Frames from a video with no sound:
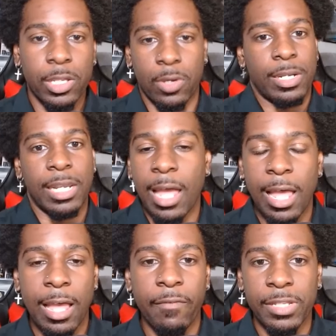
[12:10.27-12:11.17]
your
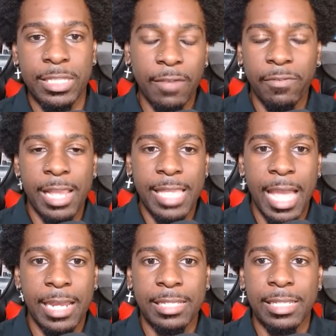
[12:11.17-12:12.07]
love and stuff like
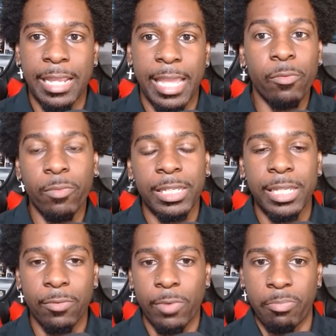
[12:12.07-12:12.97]
that. And it's like, it really
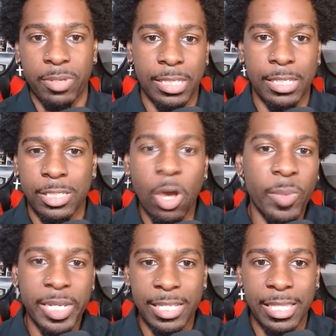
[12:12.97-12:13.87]
can represent so
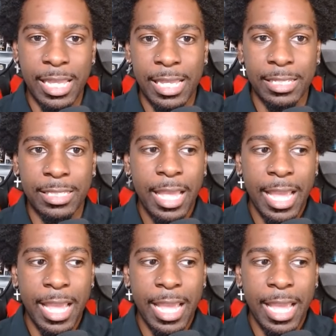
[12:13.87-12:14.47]
many things.